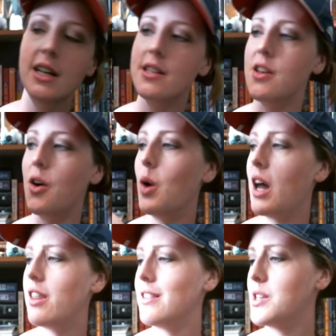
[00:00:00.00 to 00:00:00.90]
So
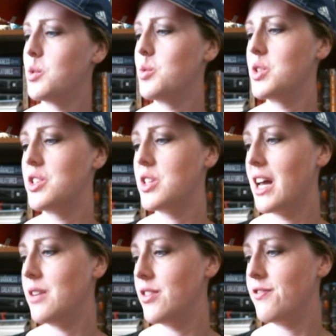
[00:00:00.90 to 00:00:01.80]
I thought this one was just
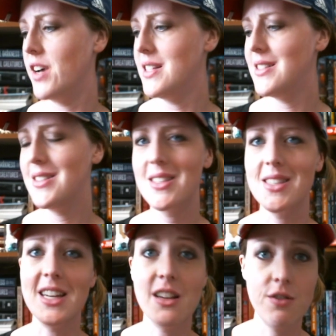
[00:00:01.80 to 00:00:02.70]
kind of a fun
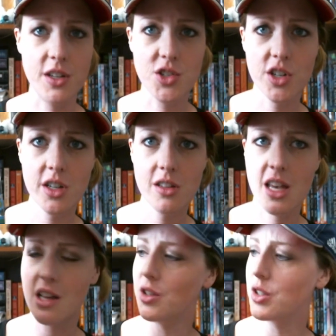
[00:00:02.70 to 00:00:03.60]
sea adventure
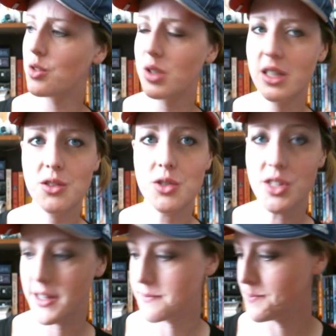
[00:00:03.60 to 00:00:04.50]
that looked really interesting.